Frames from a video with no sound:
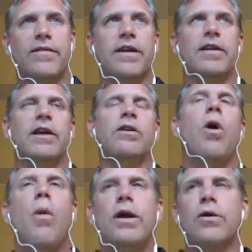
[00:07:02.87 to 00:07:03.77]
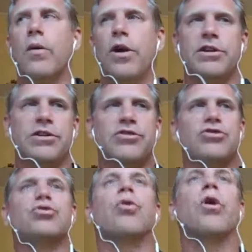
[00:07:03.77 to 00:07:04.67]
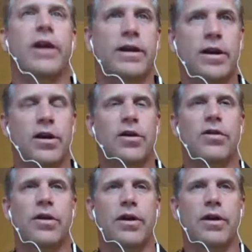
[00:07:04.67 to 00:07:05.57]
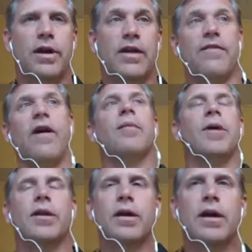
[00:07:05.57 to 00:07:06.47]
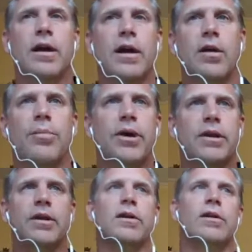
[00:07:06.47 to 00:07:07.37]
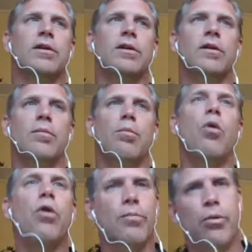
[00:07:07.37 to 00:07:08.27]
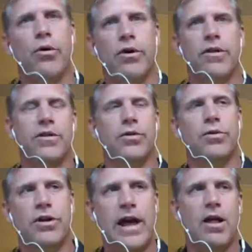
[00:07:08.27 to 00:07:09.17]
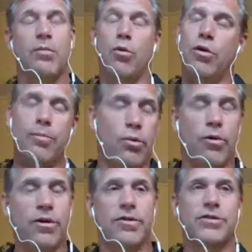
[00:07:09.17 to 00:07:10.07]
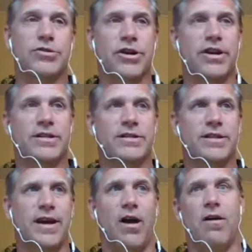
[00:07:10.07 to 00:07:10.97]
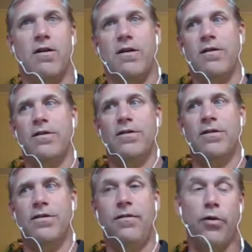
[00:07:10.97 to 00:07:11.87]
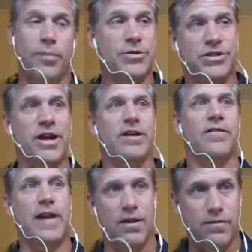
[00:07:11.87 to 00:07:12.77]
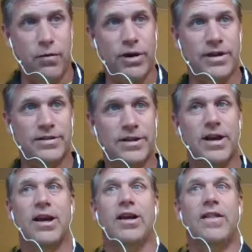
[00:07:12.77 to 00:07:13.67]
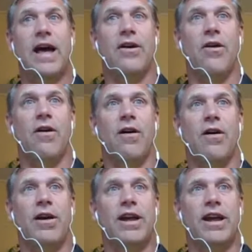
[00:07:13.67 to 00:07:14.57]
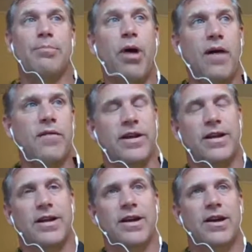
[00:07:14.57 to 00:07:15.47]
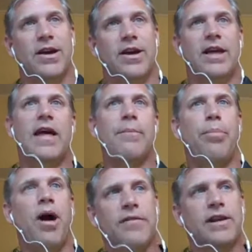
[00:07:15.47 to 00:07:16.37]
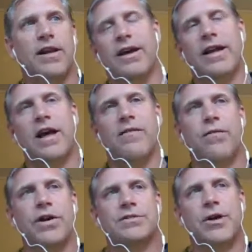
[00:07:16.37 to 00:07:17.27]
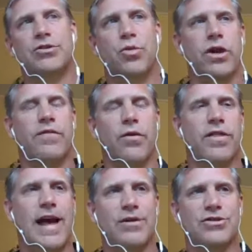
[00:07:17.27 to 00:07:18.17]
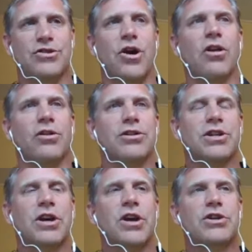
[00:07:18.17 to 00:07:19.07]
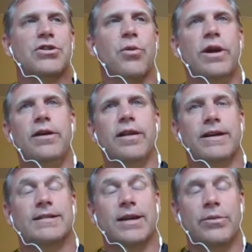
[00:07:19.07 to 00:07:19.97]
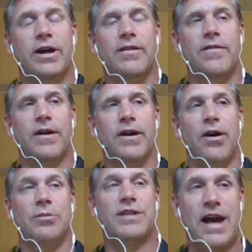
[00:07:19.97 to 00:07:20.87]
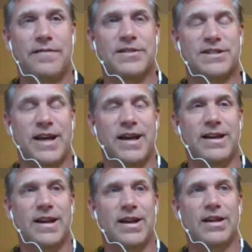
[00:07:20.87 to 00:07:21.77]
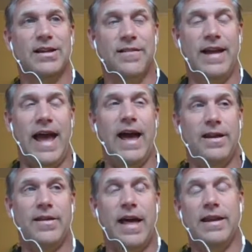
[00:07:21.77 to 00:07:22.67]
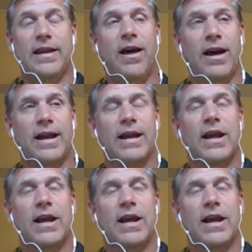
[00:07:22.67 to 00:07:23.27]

And in no way do I want to destroy the environment. But more important than the hooded owl, and more important than the trees, are the 40% of Californians that are in poverty. And that poverty line in California is about $24,000. So like I said, we have almost half the state living at that line.